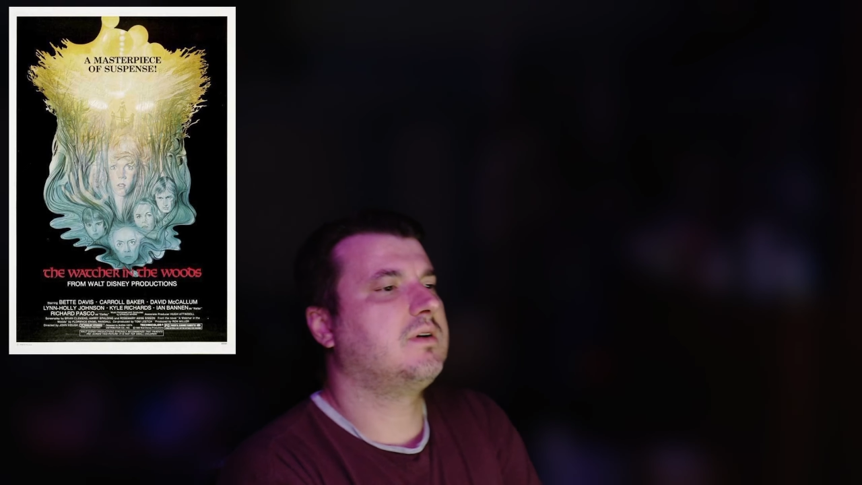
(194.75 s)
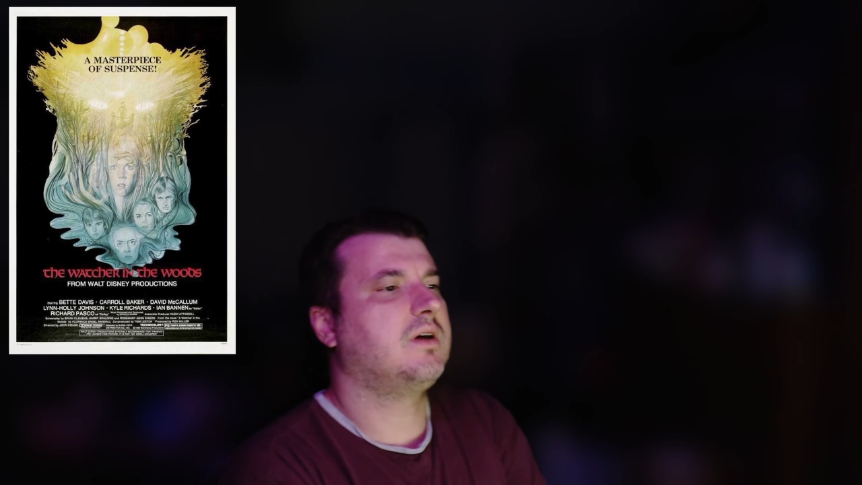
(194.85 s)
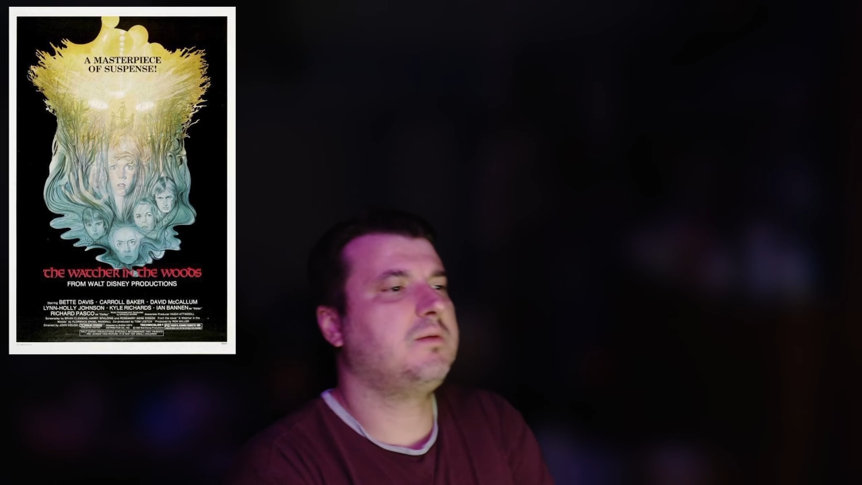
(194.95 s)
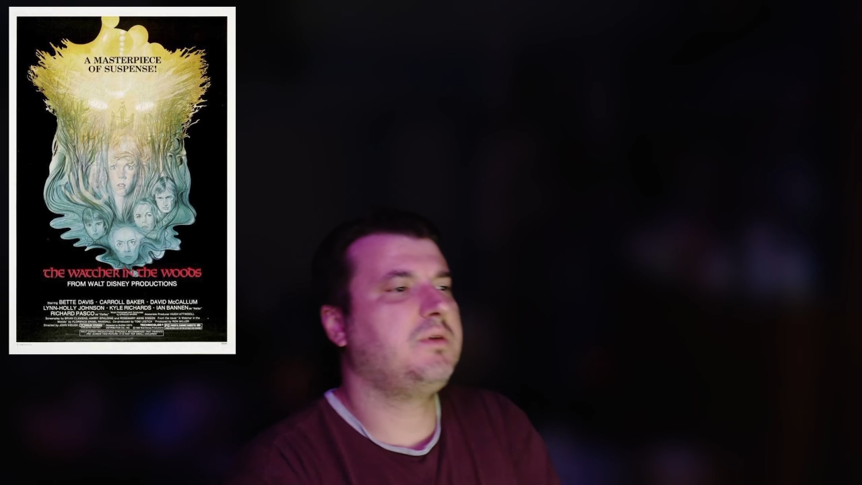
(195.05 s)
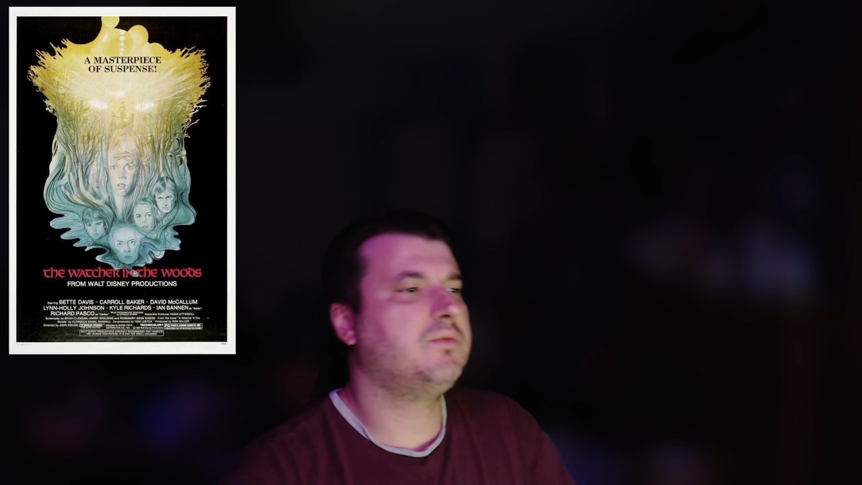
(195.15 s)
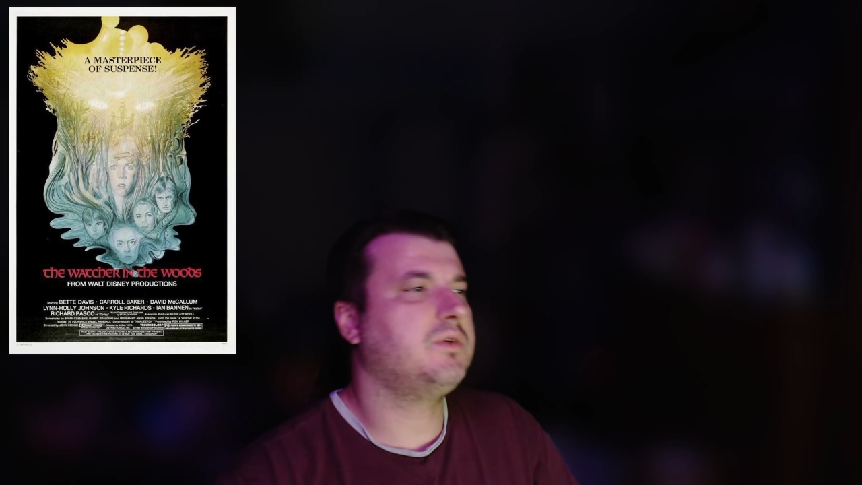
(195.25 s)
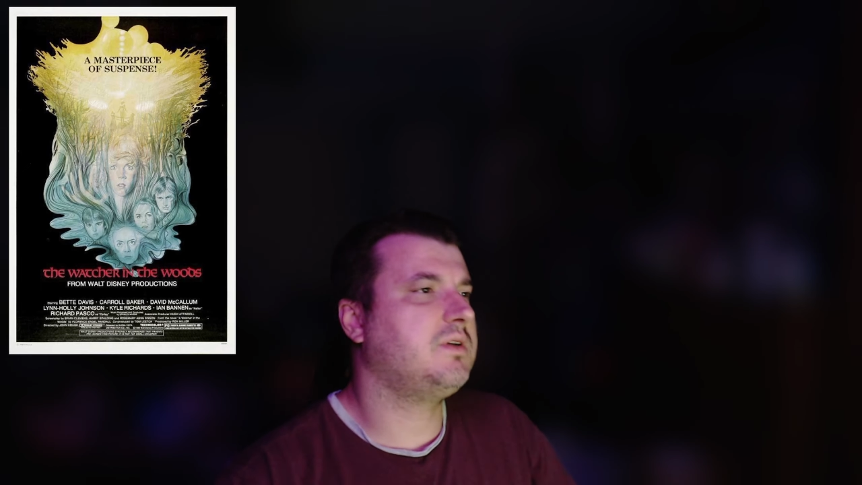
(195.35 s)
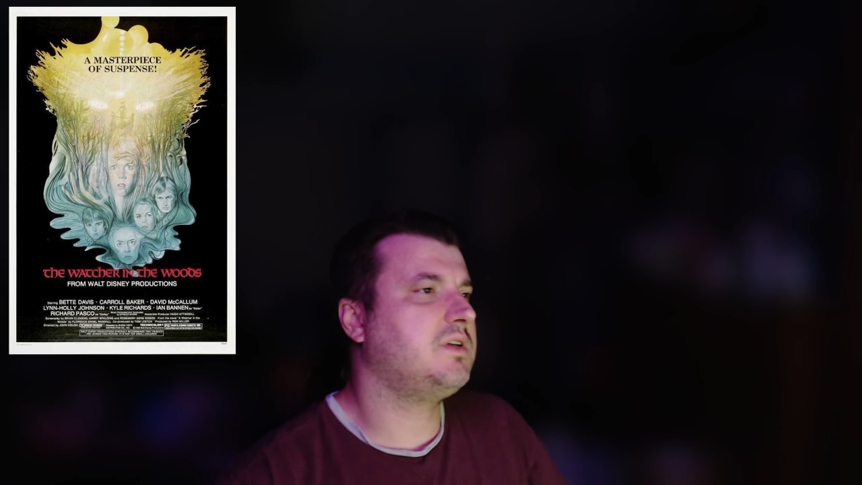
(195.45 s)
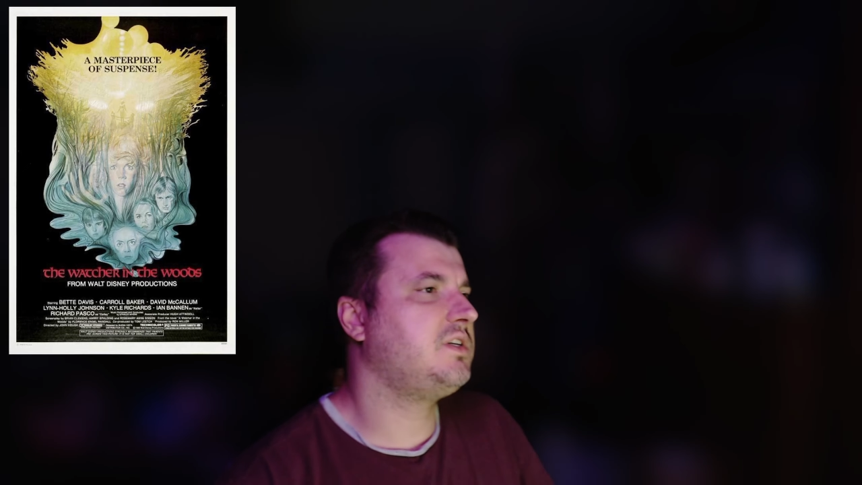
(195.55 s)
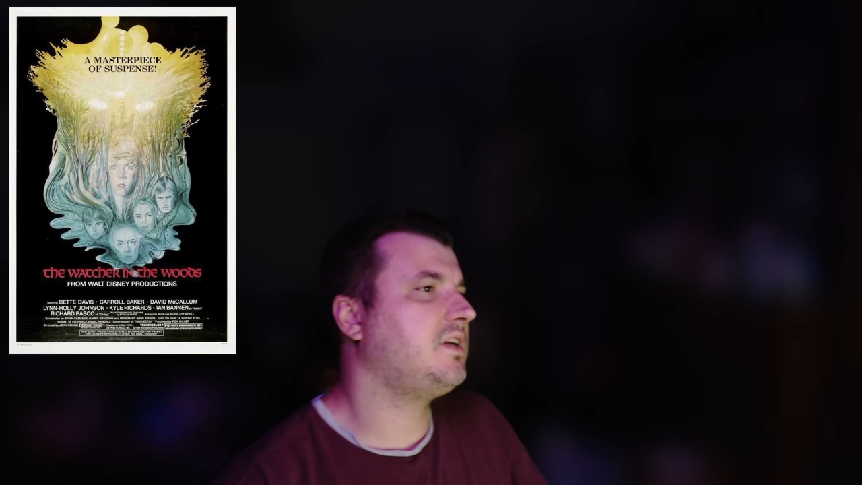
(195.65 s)
I mean, what
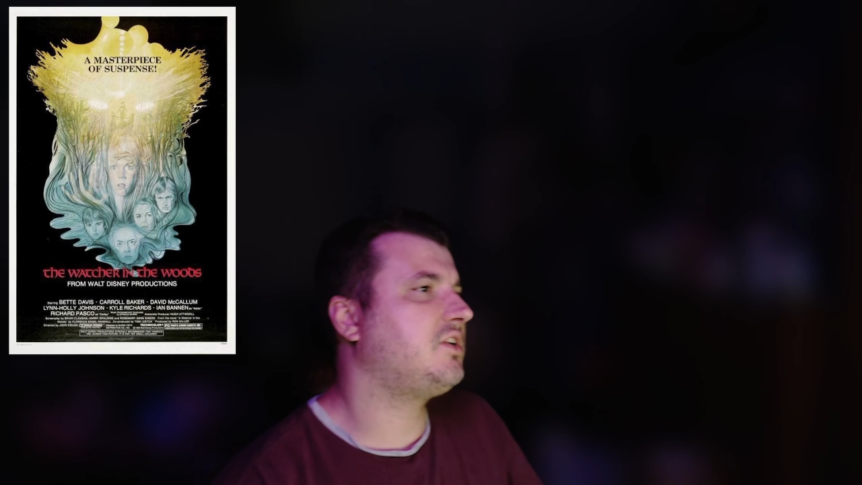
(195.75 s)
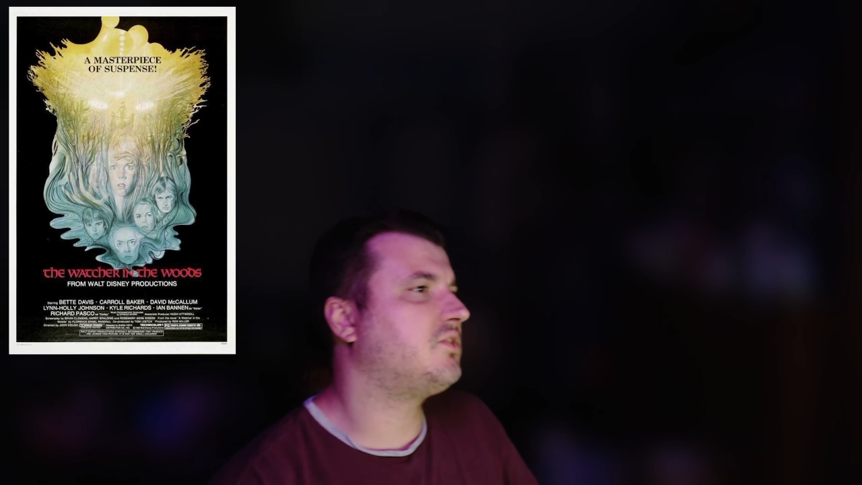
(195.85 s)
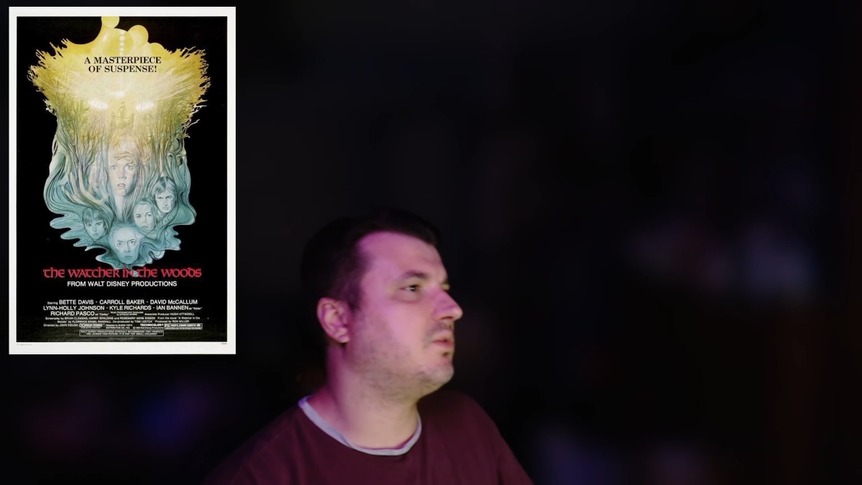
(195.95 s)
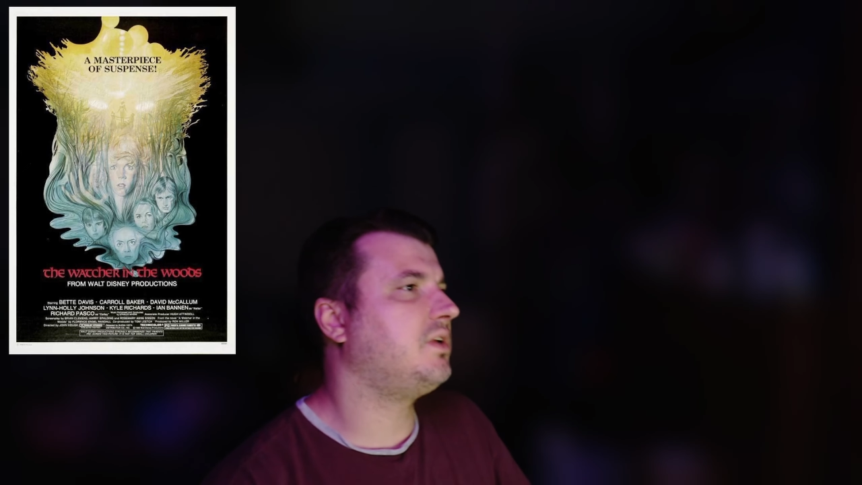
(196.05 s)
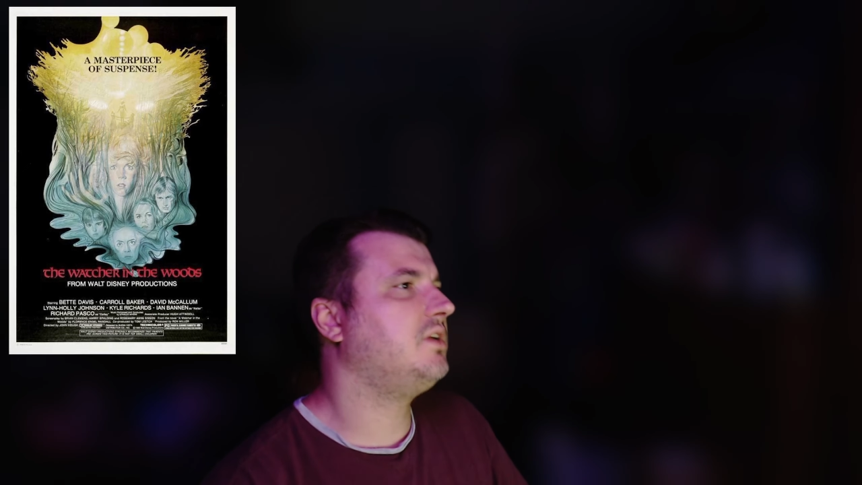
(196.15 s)
is she, like 20